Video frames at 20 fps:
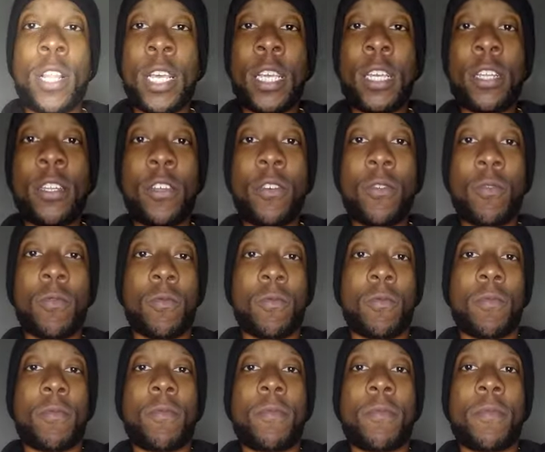they can do.
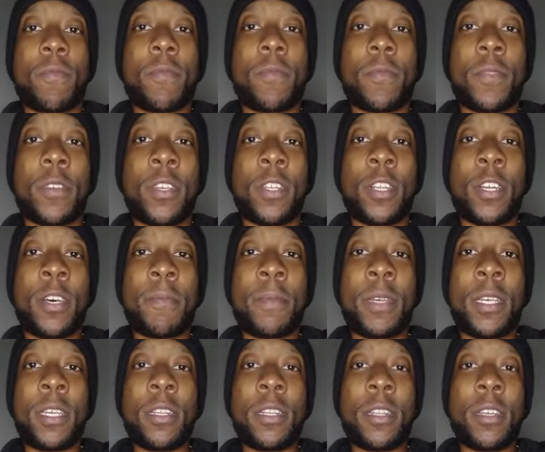You know what I
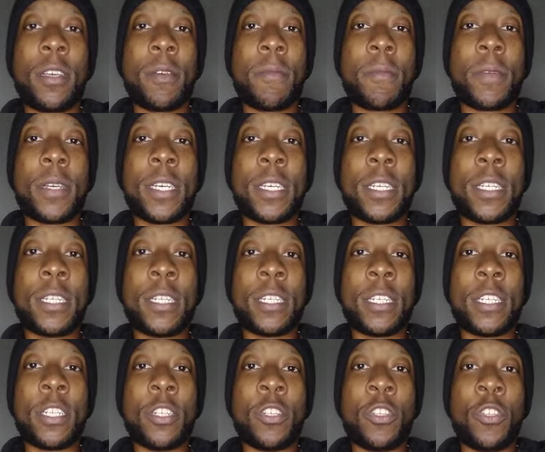mean?
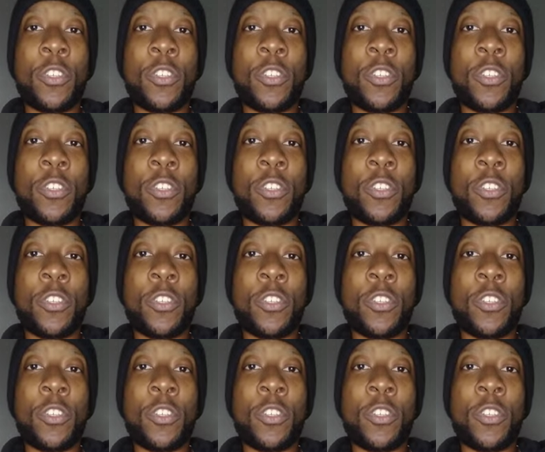Cuz